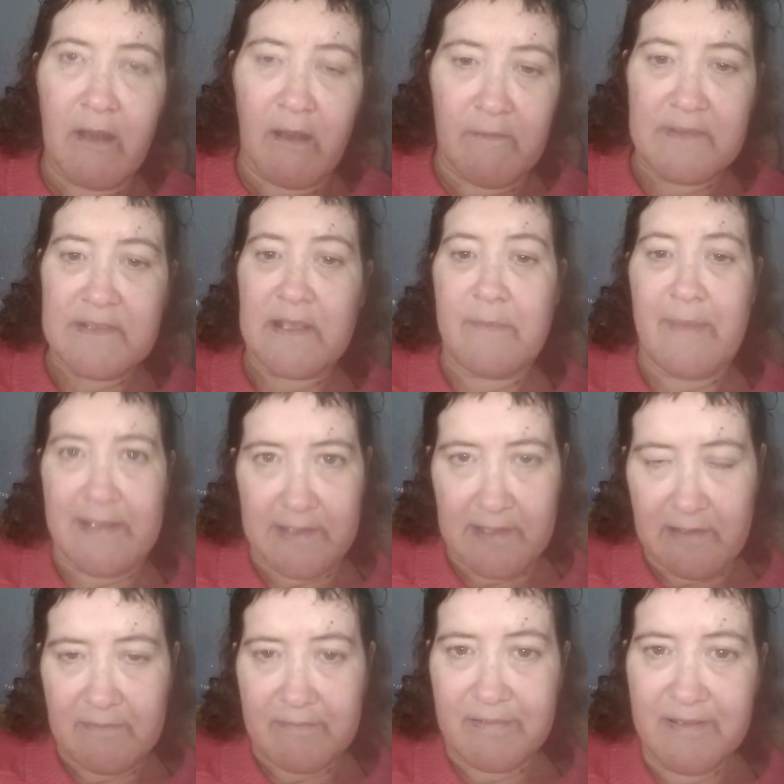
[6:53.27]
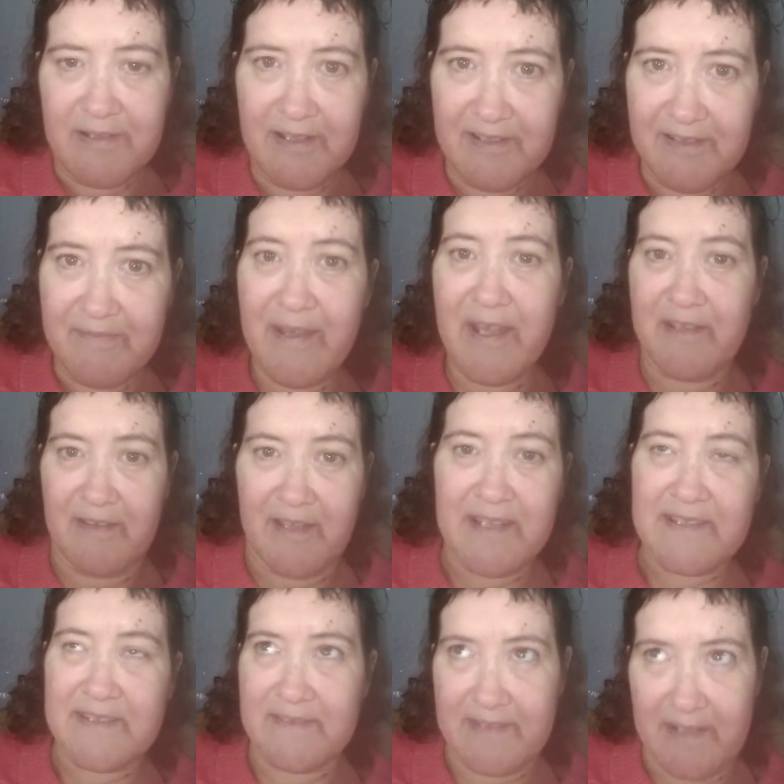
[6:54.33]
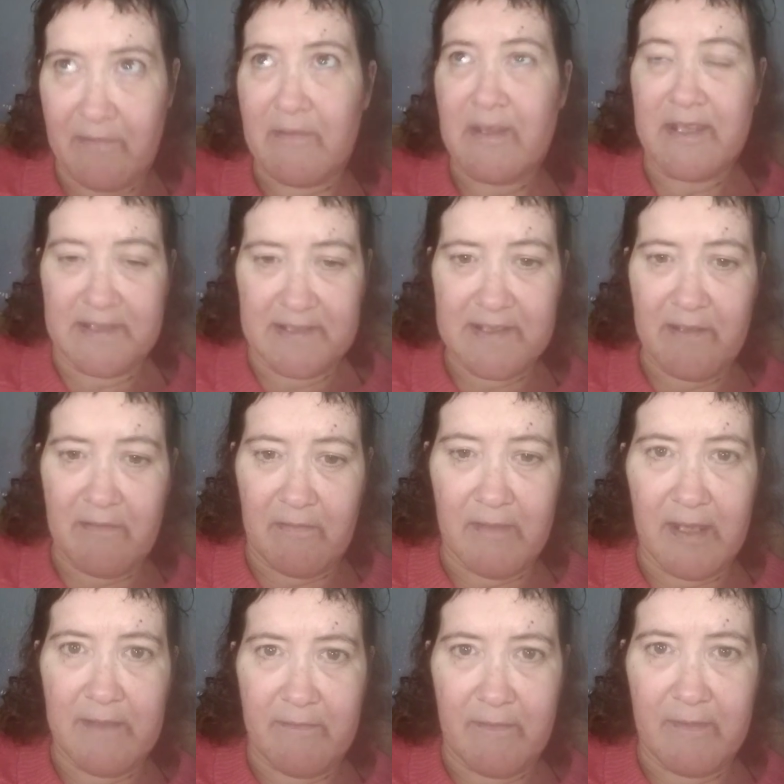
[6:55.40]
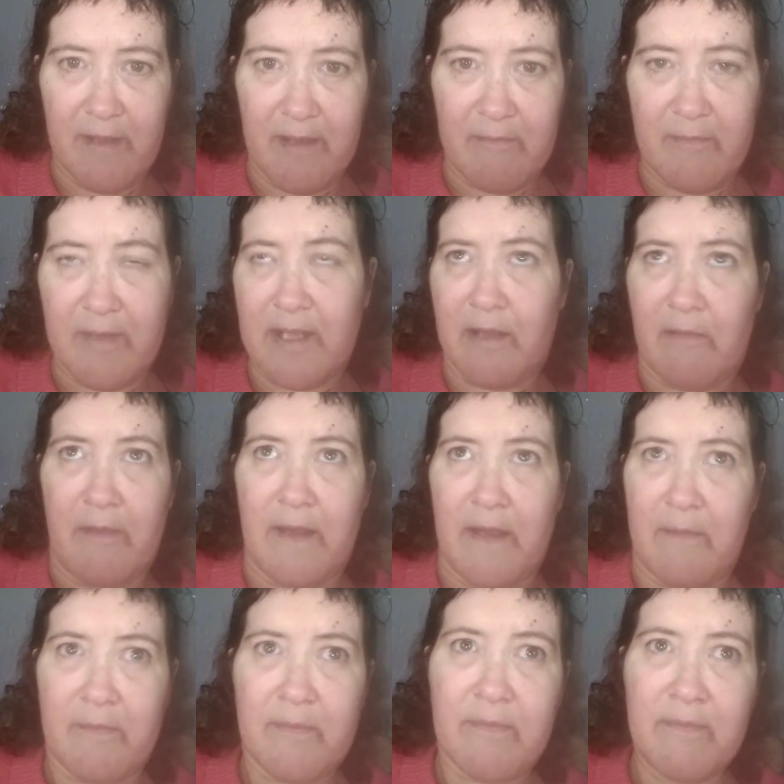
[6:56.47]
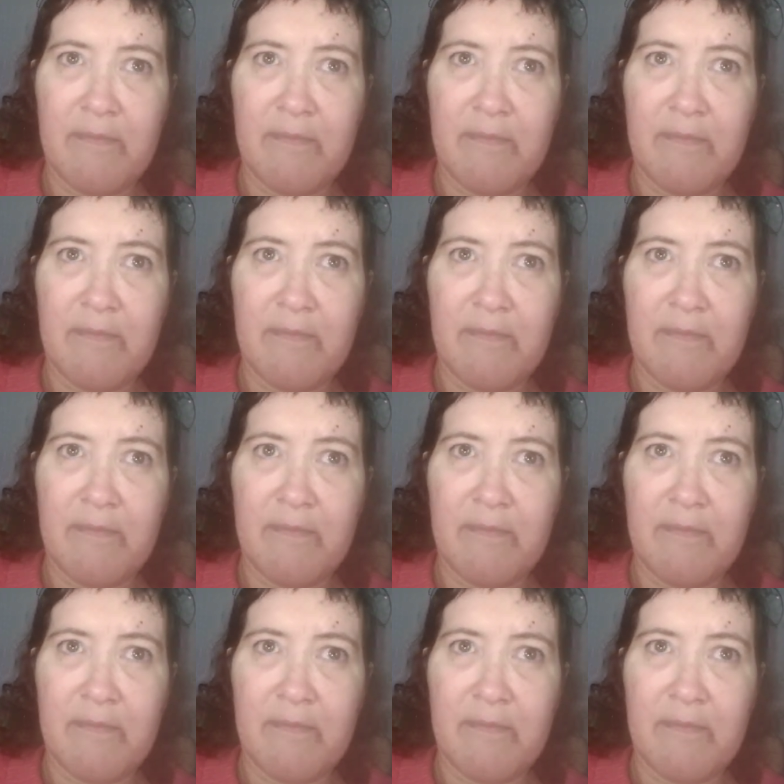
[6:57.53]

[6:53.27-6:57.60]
obviously mental it is mental a bit when it's